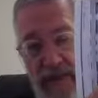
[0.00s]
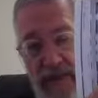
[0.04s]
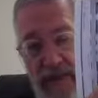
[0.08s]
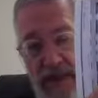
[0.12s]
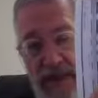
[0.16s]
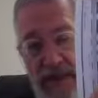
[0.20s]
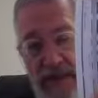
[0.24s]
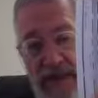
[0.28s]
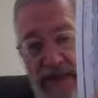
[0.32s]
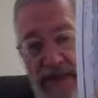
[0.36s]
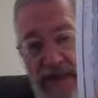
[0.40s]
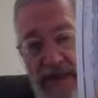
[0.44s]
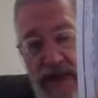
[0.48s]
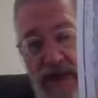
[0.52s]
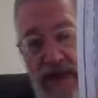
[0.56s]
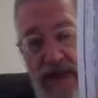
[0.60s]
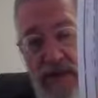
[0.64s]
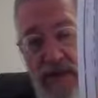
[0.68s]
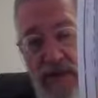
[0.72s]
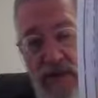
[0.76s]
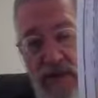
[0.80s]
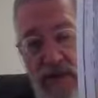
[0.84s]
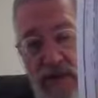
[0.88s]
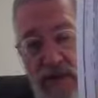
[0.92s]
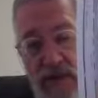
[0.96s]
he is
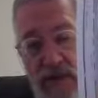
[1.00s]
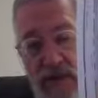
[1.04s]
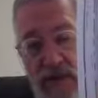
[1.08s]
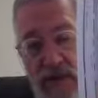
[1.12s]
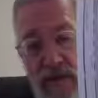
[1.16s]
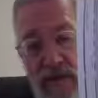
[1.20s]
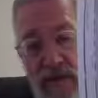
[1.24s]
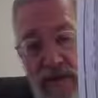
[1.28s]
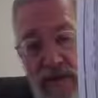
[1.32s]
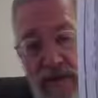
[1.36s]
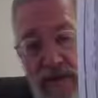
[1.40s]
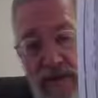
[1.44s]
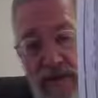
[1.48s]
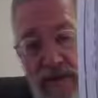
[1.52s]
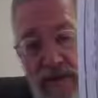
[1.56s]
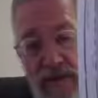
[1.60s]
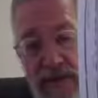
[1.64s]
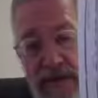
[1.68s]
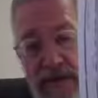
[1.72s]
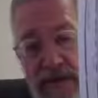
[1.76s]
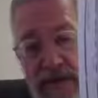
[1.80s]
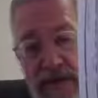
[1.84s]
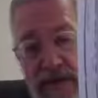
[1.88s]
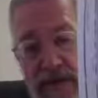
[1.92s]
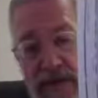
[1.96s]
now
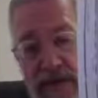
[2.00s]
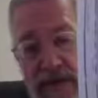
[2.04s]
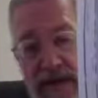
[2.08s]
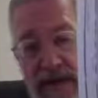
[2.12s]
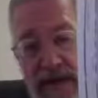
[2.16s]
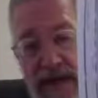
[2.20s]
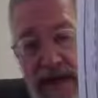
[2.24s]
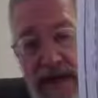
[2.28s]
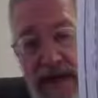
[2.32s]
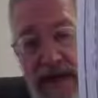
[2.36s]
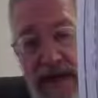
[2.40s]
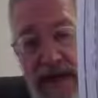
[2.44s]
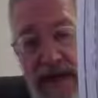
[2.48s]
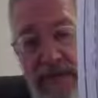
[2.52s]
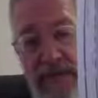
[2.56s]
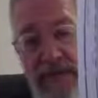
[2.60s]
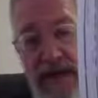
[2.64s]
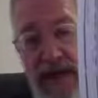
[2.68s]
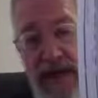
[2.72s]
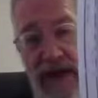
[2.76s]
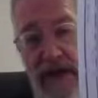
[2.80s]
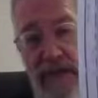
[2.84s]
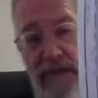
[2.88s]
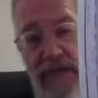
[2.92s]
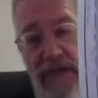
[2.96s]
13 and a half
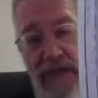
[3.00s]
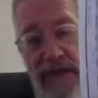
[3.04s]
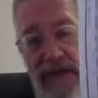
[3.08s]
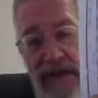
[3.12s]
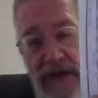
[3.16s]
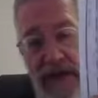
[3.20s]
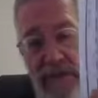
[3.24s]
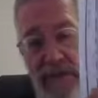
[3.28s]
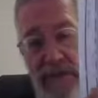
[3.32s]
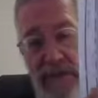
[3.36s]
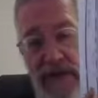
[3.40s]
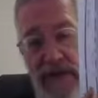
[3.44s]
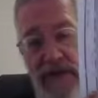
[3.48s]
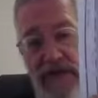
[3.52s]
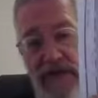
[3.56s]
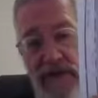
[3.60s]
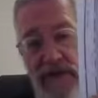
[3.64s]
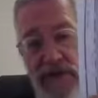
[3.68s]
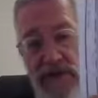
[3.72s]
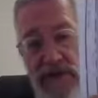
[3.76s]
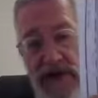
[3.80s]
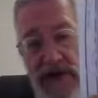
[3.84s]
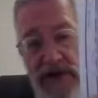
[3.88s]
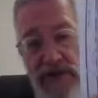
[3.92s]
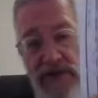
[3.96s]
amas above
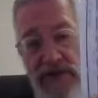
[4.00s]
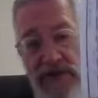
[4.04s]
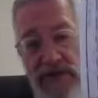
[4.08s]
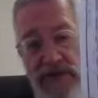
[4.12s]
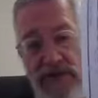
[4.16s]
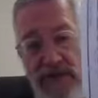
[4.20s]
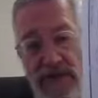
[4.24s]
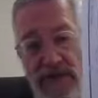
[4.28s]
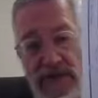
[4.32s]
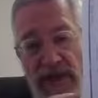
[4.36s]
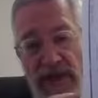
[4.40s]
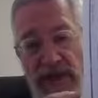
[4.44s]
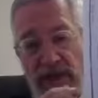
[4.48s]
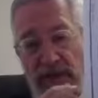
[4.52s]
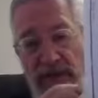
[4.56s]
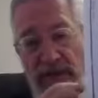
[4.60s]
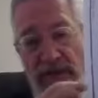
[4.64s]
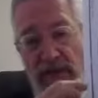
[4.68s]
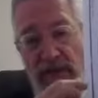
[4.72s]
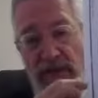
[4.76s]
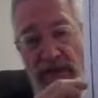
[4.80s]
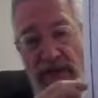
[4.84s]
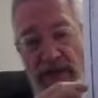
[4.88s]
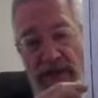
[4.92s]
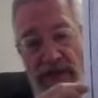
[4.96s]
ground zero, the
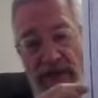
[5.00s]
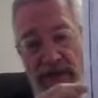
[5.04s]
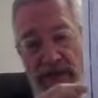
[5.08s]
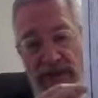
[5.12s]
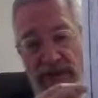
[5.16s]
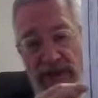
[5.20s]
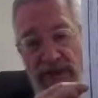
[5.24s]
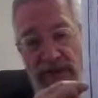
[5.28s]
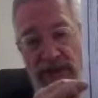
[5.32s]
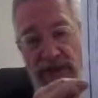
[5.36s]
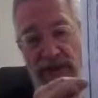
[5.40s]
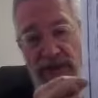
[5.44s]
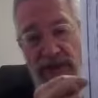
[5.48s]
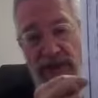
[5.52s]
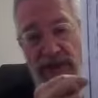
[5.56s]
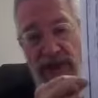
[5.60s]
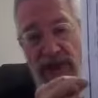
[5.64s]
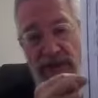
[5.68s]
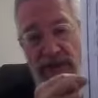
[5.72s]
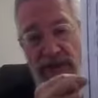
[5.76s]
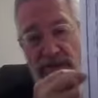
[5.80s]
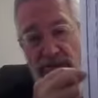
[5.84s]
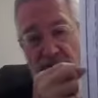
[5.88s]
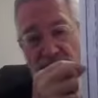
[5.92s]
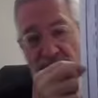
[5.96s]
Harabias.
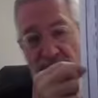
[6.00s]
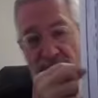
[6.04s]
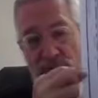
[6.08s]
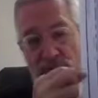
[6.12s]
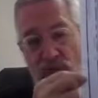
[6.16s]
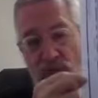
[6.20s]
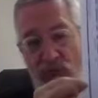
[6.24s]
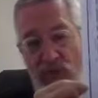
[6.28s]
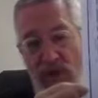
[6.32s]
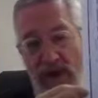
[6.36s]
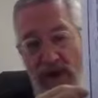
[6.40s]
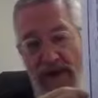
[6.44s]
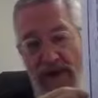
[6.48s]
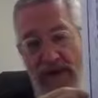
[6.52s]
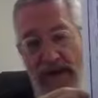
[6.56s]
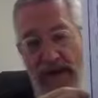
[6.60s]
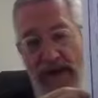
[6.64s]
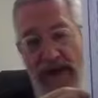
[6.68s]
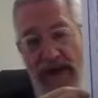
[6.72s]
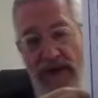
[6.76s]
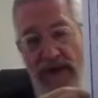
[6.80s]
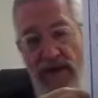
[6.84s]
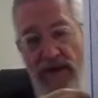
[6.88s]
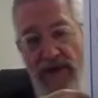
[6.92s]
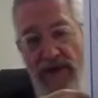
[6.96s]
So this white
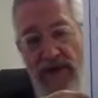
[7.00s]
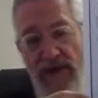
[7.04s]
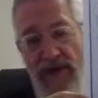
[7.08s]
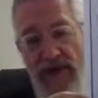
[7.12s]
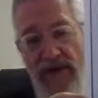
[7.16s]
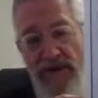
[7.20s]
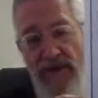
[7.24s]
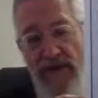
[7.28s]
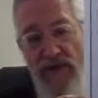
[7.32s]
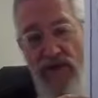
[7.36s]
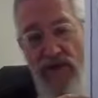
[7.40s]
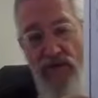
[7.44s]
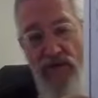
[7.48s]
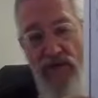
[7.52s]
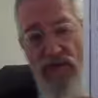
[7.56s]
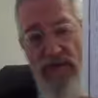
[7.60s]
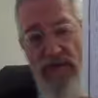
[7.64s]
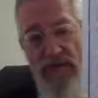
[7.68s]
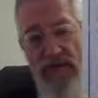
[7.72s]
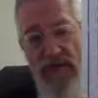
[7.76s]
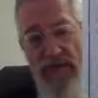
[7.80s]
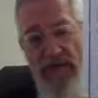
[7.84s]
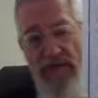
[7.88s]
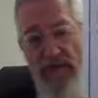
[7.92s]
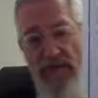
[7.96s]
area, the
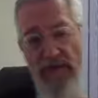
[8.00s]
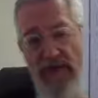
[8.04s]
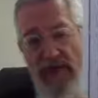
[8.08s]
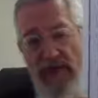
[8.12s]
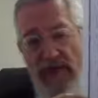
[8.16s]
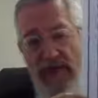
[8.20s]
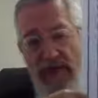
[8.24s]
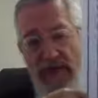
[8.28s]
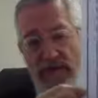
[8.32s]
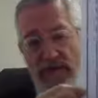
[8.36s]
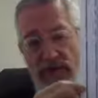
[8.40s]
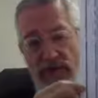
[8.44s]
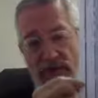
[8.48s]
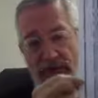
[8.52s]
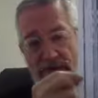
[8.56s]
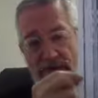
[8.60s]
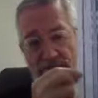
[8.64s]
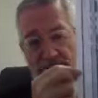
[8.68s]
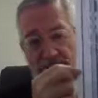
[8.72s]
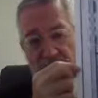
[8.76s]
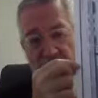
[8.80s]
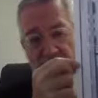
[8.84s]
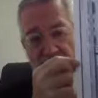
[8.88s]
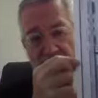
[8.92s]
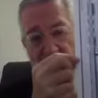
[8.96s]
rim of the page
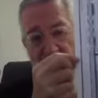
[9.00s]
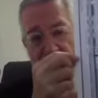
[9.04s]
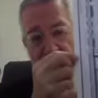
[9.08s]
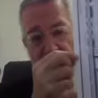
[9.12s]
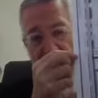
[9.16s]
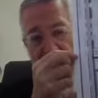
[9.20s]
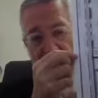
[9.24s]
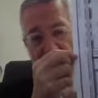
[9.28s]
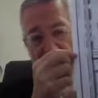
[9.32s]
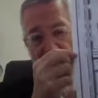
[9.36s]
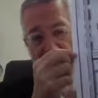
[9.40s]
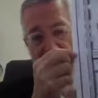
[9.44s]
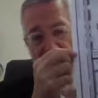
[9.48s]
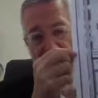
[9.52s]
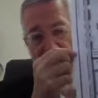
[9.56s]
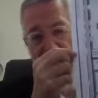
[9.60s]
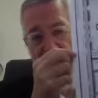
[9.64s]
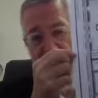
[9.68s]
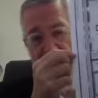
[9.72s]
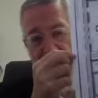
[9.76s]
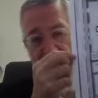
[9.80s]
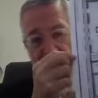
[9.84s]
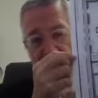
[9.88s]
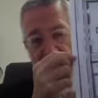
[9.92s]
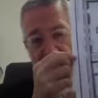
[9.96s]
is Harabias.
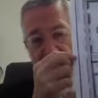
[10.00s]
